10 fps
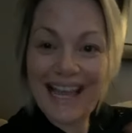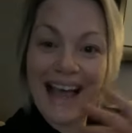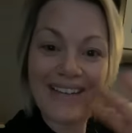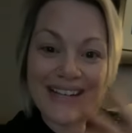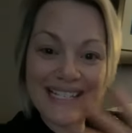
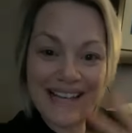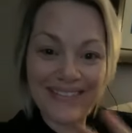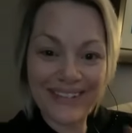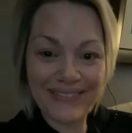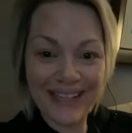How is
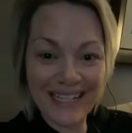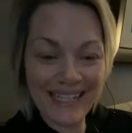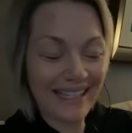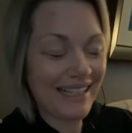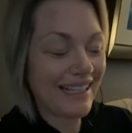
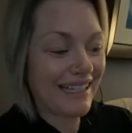everybody?